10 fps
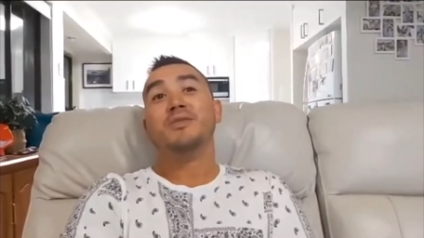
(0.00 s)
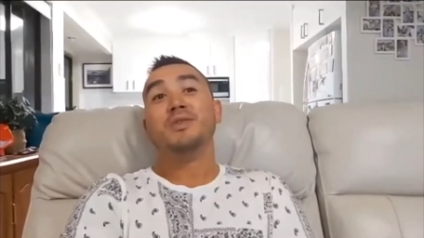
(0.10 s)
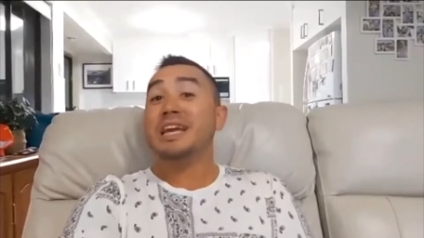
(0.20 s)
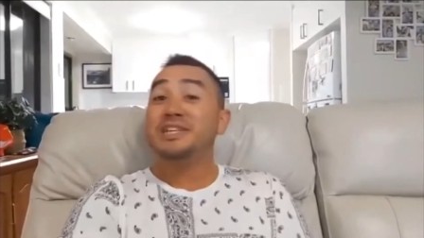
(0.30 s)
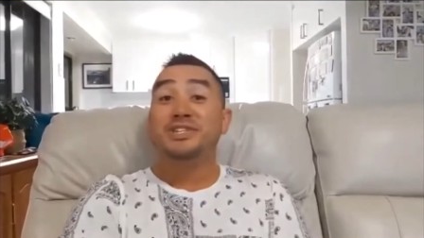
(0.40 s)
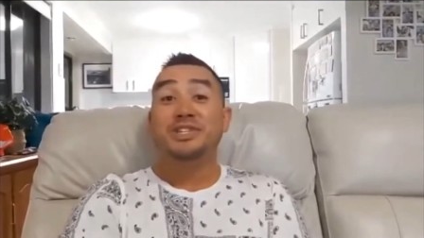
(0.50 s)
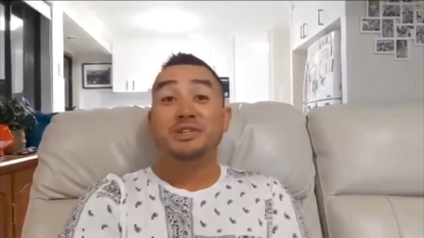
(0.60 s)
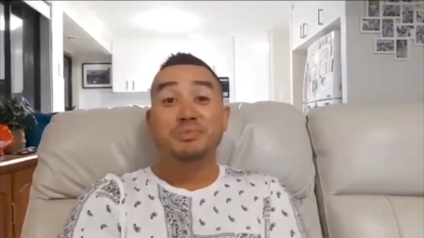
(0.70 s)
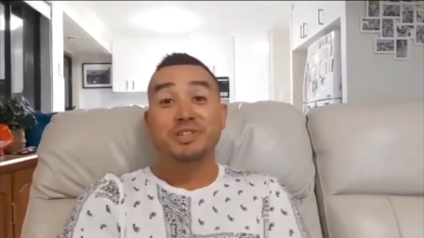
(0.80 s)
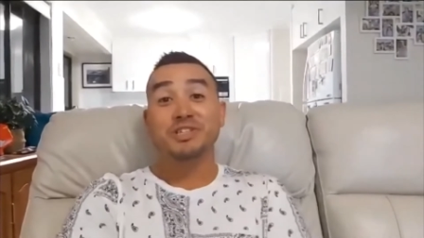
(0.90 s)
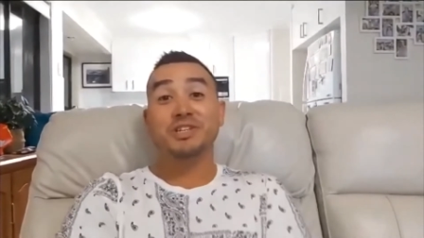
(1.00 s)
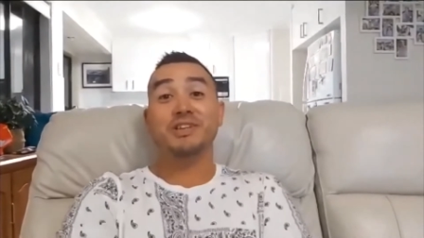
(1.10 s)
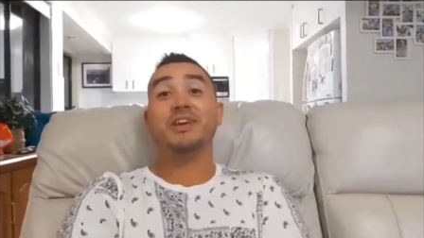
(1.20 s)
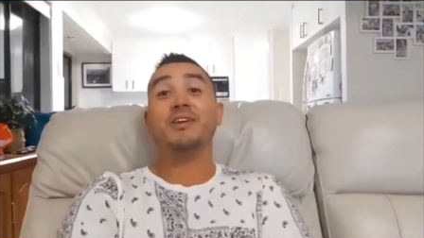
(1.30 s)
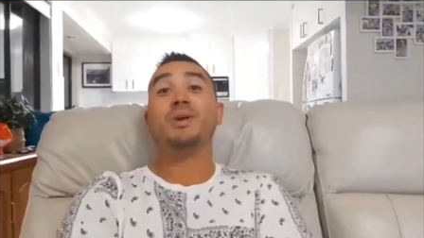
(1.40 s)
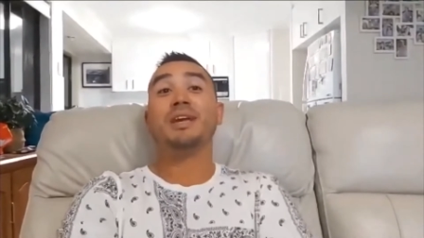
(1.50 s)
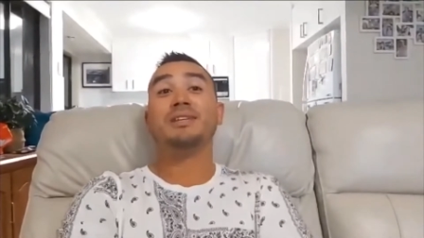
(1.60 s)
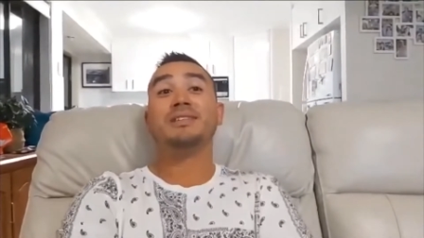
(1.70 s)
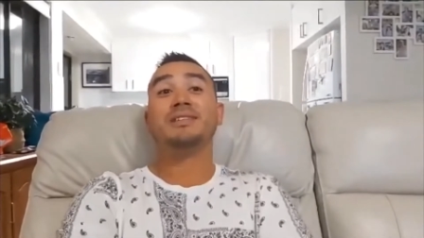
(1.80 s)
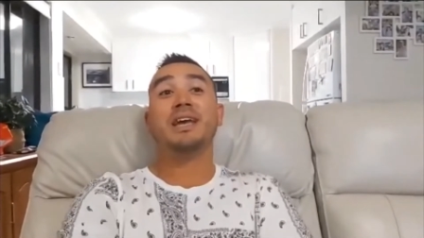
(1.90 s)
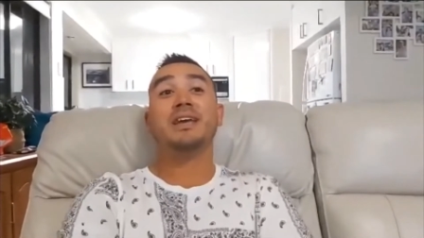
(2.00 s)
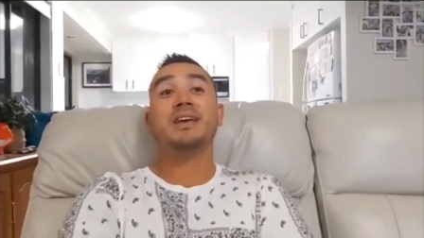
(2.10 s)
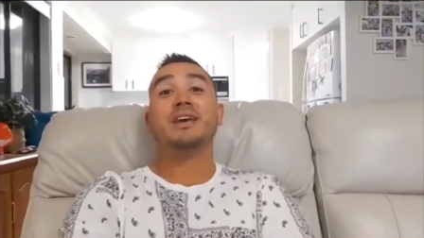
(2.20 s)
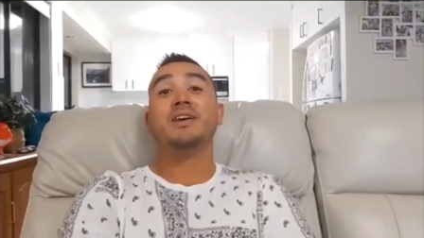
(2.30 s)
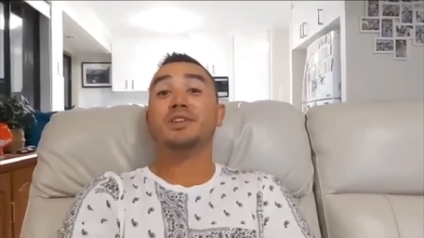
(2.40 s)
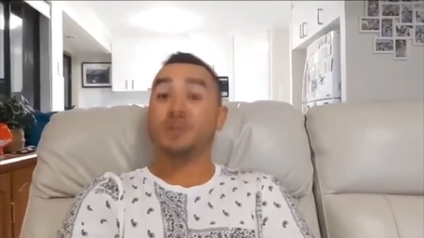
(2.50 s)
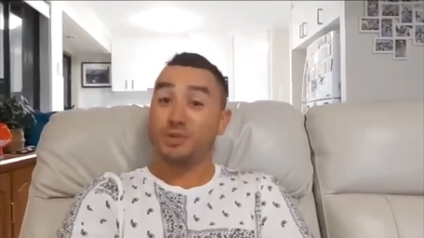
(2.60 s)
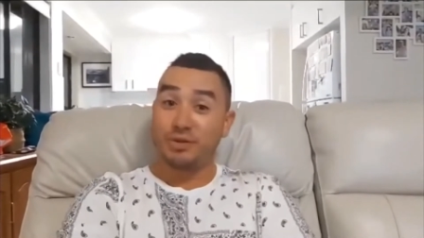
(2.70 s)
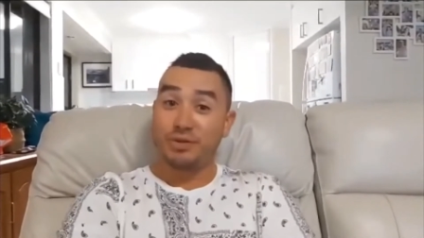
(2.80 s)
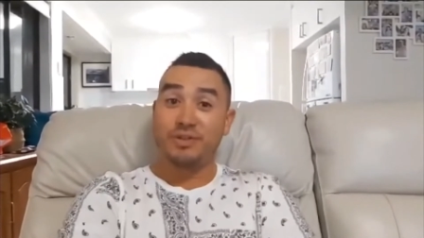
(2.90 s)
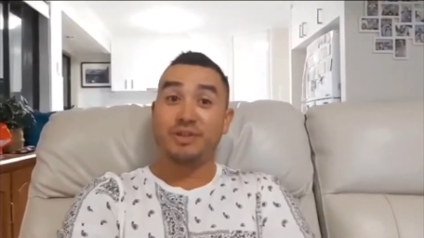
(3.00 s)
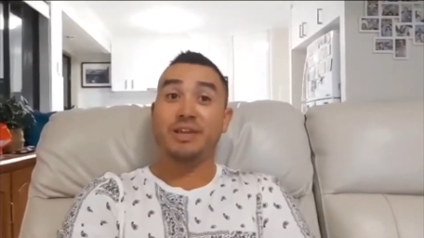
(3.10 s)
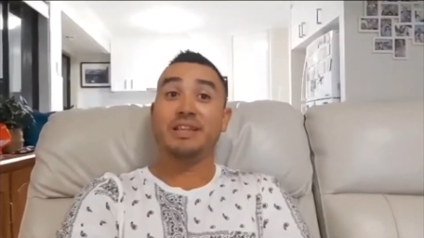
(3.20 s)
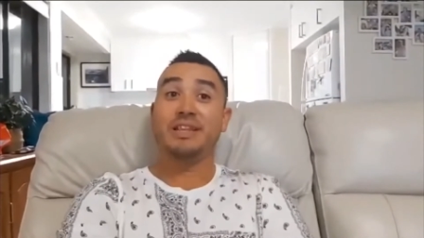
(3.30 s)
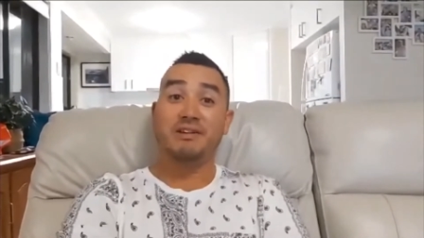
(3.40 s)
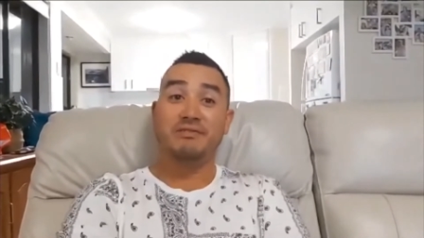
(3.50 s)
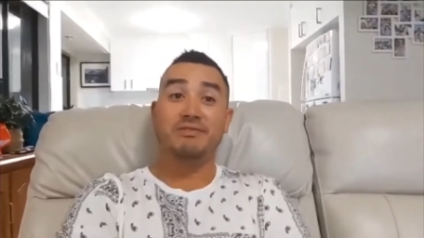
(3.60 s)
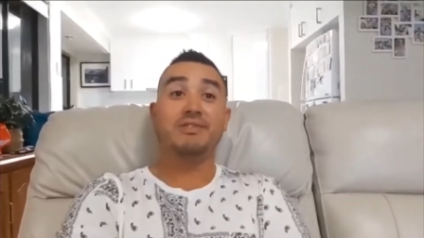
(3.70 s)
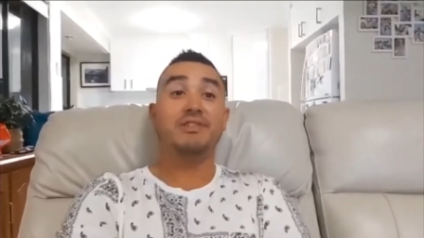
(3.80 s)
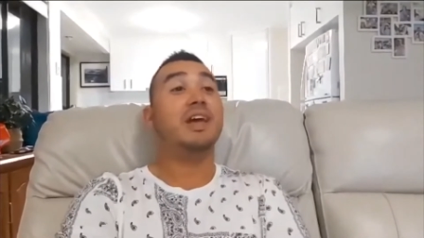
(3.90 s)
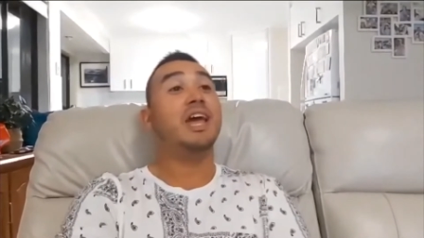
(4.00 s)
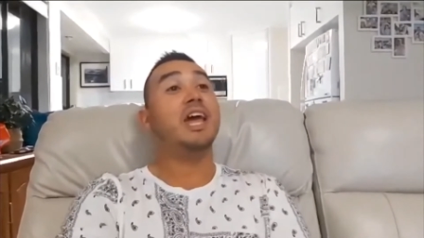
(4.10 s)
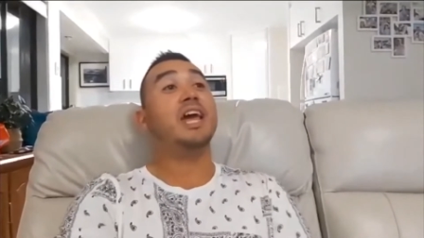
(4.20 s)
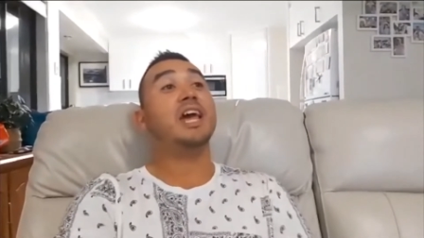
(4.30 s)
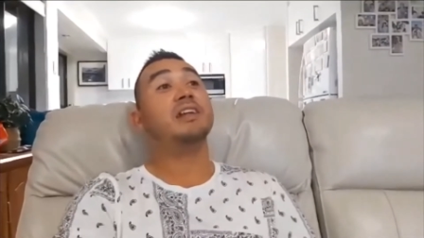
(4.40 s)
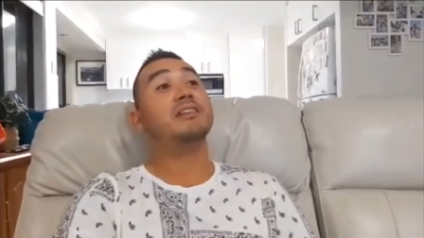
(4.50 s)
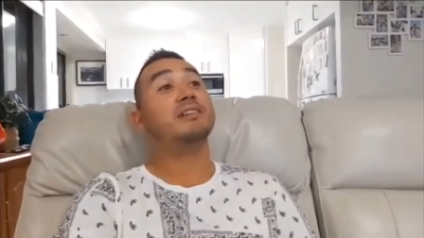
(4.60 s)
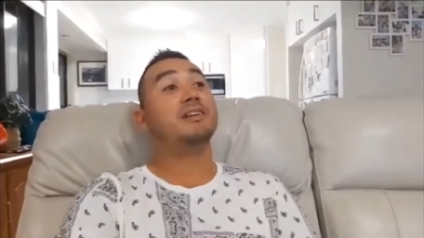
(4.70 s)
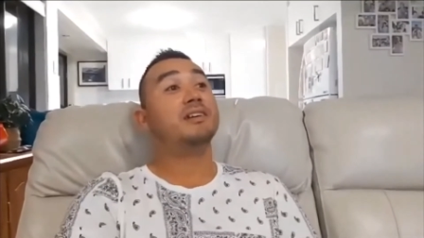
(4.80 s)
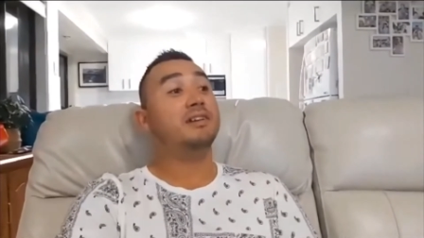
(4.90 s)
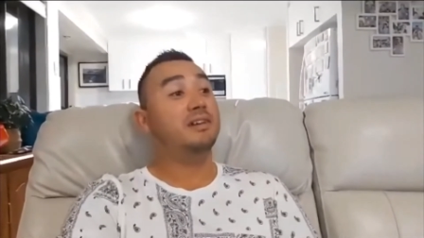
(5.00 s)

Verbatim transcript: relationship with each other, and we can say the truth in love and